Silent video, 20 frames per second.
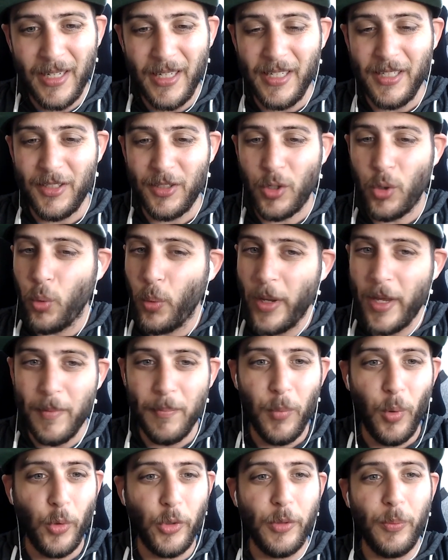He's quit
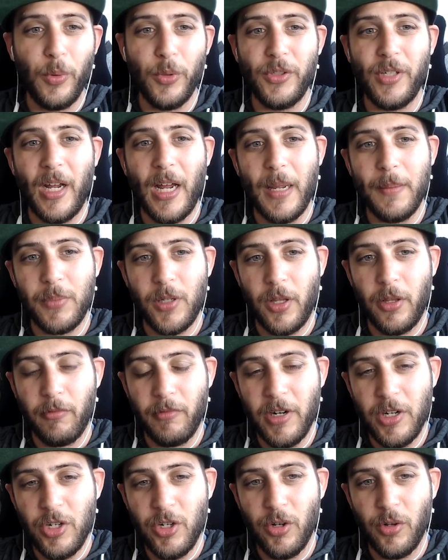multiple times on the
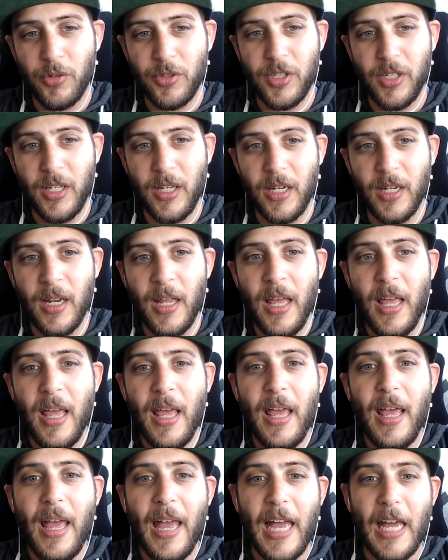regional scene,
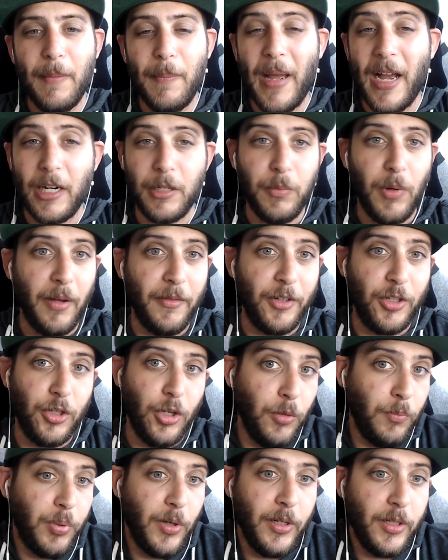and Maximov has
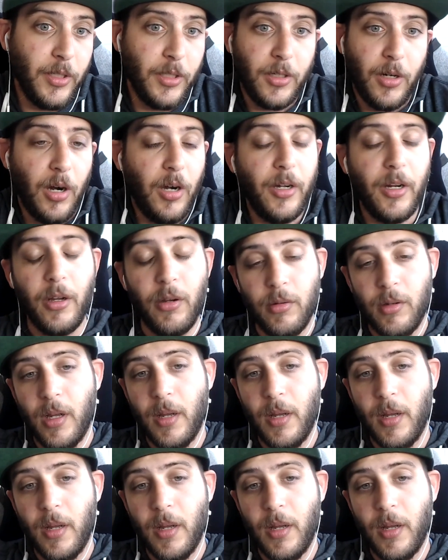shown pretty good cardio.